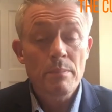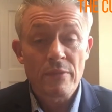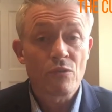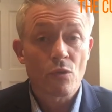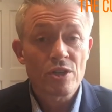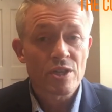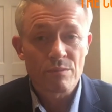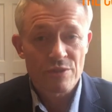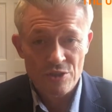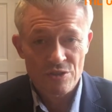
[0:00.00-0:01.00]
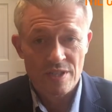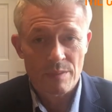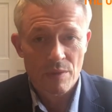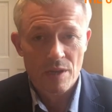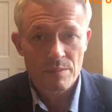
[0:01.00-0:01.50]
before you can produce
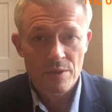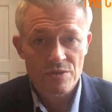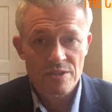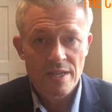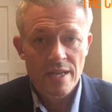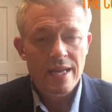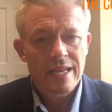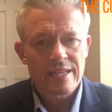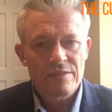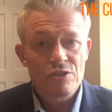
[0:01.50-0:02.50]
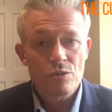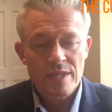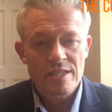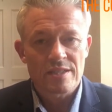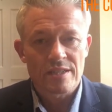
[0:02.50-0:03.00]
that blog post, gives you
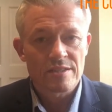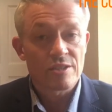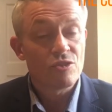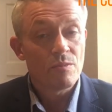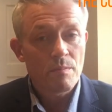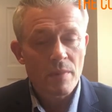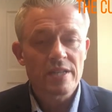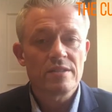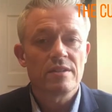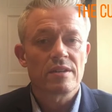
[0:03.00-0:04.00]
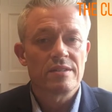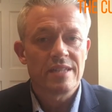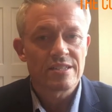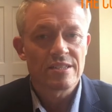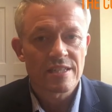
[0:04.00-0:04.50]
insights that you might not
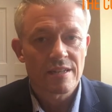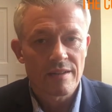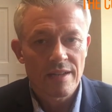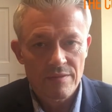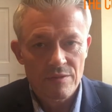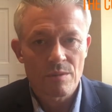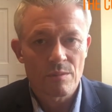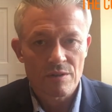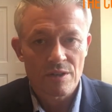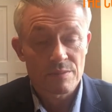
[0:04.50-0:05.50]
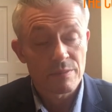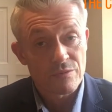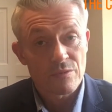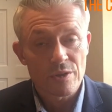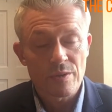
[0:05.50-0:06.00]
necessarily have come across
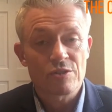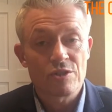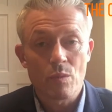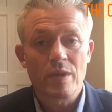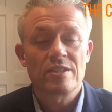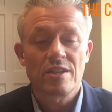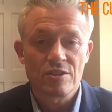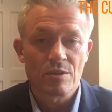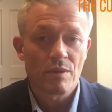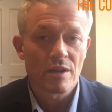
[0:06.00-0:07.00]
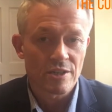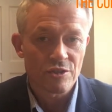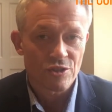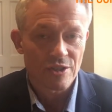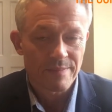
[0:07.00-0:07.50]
before you actually went on your blogging
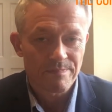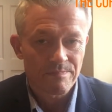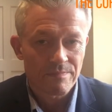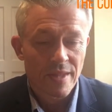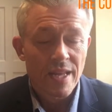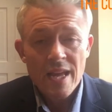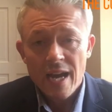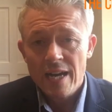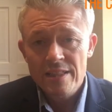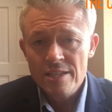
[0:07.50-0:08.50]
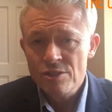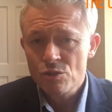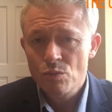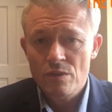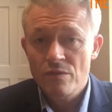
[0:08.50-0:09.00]
journey. I think
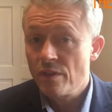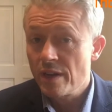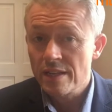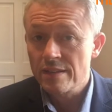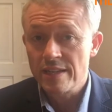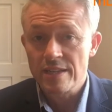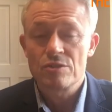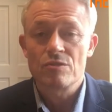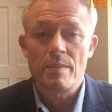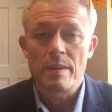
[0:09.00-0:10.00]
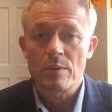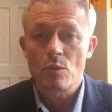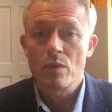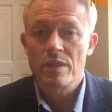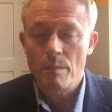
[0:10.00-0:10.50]
just one final thing to remember
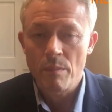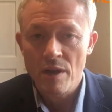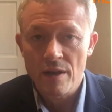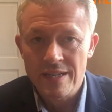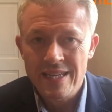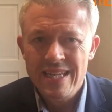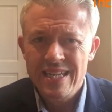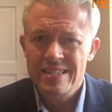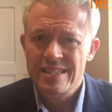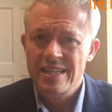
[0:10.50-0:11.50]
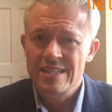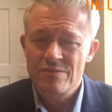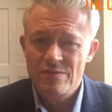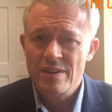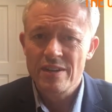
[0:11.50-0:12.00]
with a blog is that it's
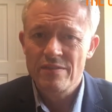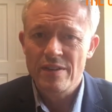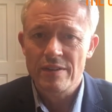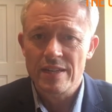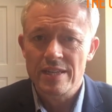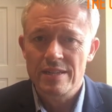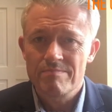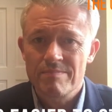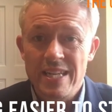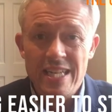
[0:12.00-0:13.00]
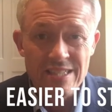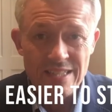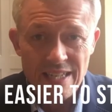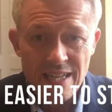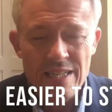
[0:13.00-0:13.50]
very, very
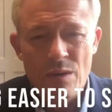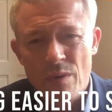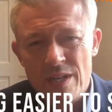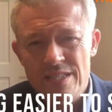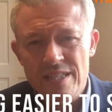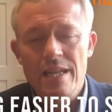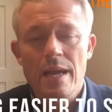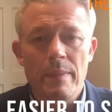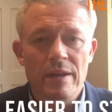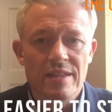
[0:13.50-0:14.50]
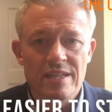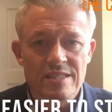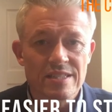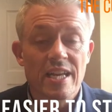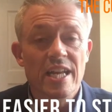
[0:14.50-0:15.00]
easy. Now, what I say about that
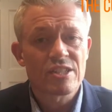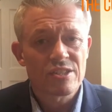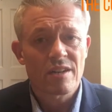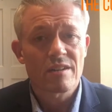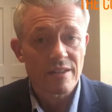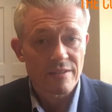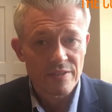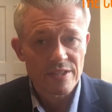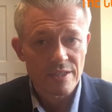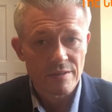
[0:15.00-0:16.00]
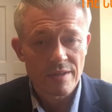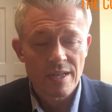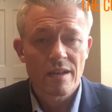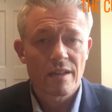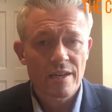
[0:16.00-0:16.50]
is it's not like video.
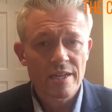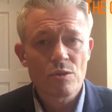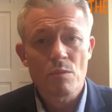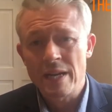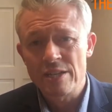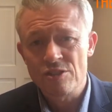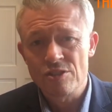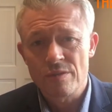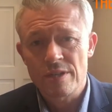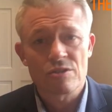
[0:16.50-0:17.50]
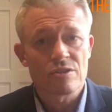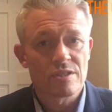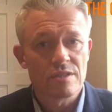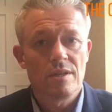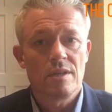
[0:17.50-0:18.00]
Like, I know managing directors
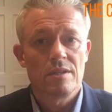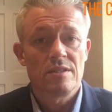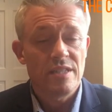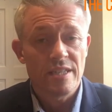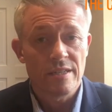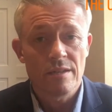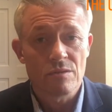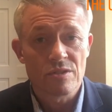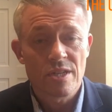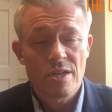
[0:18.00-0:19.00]
and CEOs,